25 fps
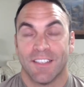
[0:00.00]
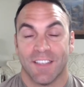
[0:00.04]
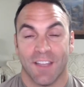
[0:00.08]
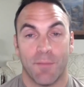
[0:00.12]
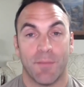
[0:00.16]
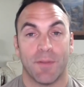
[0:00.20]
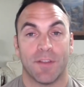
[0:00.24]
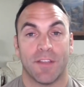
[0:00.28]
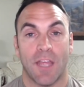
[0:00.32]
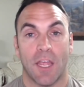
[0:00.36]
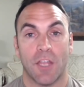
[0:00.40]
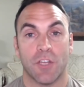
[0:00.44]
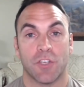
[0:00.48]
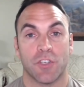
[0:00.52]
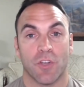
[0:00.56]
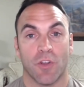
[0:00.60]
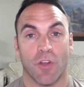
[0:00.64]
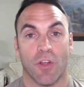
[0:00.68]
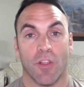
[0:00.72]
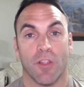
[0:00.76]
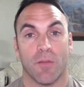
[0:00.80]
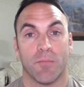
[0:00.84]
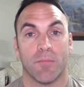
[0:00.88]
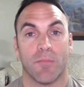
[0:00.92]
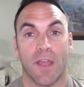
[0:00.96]
limitation
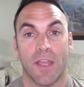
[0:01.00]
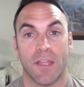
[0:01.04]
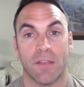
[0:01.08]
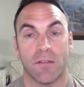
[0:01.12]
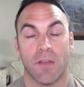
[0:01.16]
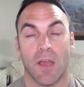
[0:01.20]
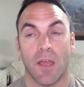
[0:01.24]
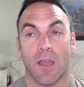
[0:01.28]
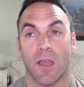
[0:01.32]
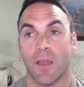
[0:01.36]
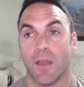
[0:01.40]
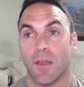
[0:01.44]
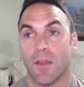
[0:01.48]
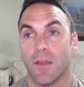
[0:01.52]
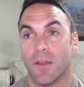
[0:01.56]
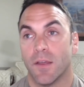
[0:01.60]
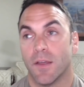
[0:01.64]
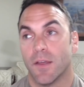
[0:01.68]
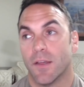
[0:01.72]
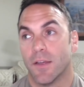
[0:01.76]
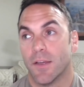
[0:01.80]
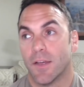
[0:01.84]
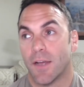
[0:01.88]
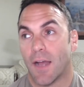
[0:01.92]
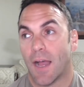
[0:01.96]
on them.
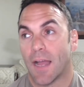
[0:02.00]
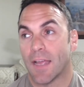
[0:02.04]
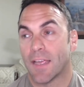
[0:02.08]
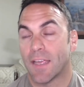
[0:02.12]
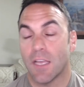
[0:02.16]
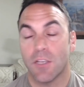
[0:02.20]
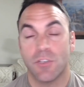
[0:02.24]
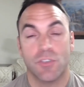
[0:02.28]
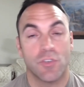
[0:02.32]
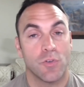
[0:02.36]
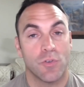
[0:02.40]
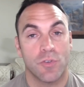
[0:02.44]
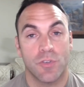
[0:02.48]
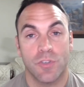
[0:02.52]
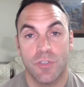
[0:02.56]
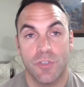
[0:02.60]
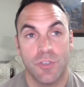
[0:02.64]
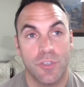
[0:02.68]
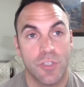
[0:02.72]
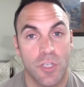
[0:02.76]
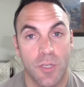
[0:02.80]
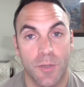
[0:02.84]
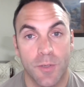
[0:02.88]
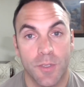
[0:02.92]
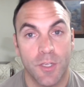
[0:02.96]
I guess you
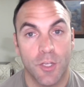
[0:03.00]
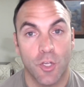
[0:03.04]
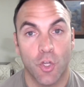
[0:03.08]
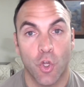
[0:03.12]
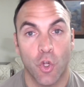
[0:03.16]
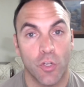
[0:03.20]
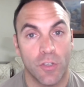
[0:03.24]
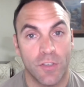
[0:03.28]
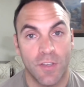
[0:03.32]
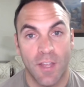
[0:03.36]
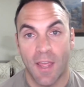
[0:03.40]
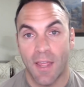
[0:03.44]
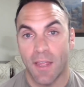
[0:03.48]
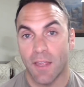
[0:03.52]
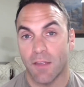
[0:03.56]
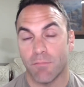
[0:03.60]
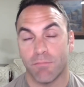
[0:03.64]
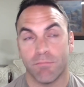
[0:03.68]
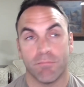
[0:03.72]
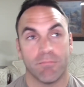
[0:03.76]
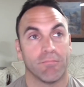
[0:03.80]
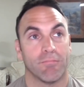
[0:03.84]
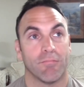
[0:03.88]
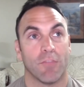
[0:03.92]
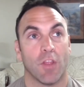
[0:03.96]
could take,
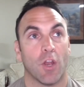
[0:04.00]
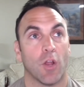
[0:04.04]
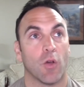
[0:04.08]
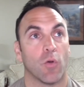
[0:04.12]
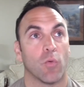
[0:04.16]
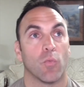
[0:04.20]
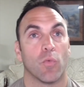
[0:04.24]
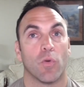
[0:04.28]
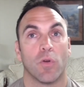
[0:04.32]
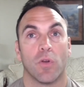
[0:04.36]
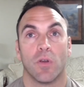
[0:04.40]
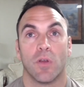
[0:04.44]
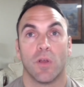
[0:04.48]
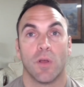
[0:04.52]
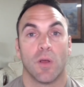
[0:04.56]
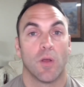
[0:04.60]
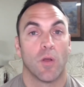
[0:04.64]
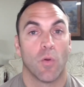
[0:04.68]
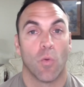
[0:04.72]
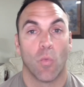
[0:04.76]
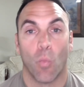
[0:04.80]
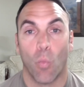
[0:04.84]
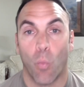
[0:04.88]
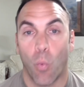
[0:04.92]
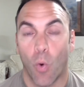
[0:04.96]
you know,
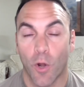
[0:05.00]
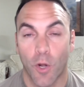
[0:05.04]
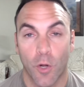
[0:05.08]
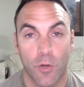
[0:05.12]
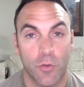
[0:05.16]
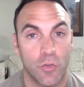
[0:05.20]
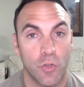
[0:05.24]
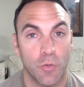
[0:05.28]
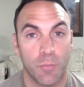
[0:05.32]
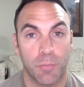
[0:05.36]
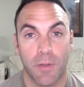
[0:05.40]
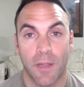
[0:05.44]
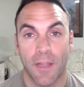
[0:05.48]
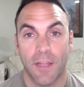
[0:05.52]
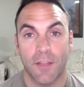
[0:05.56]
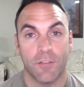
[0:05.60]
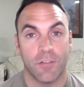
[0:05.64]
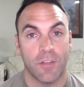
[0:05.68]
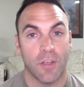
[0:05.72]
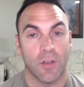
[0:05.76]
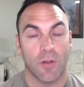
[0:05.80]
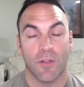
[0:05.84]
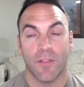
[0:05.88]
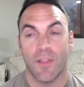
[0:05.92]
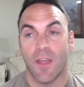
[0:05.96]
one or two plays
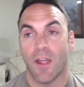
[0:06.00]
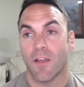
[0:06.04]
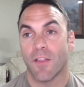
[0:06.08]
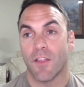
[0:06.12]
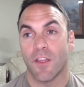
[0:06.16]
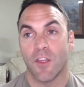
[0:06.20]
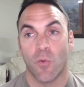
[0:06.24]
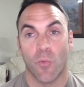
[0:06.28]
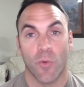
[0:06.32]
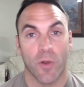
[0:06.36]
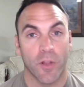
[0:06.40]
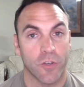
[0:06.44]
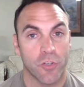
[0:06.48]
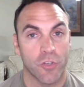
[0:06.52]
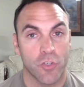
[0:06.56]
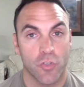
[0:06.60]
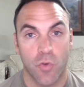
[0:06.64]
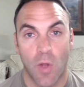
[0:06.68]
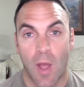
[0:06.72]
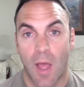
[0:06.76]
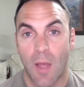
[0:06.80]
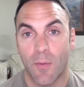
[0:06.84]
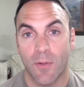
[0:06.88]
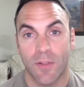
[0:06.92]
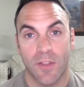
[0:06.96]
here and there that you want to
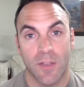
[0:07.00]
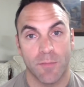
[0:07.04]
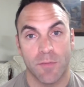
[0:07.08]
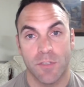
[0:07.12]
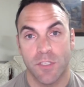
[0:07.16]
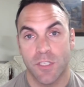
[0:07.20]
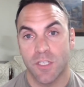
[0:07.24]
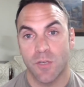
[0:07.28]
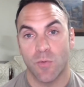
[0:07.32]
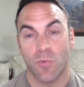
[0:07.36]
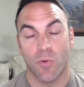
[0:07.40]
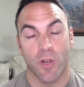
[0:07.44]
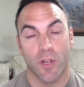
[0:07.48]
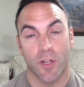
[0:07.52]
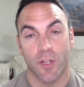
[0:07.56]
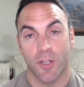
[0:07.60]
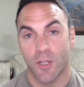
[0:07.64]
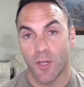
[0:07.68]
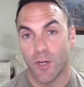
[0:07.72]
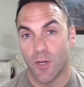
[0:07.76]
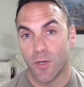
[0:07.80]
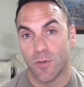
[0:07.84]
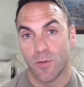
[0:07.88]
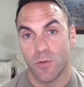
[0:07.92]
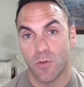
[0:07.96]
try with them and see where it
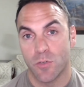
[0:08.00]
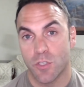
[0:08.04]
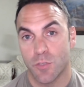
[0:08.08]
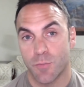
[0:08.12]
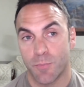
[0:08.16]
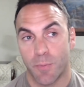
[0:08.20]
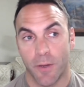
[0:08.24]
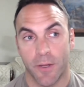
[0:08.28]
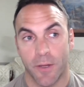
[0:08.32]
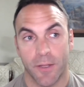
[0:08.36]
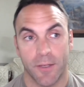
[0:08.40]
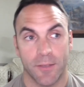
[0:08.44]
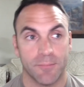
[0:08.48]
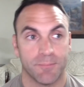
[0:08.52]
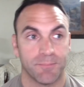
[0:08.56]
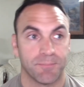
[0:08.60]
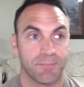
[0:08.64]
goes. But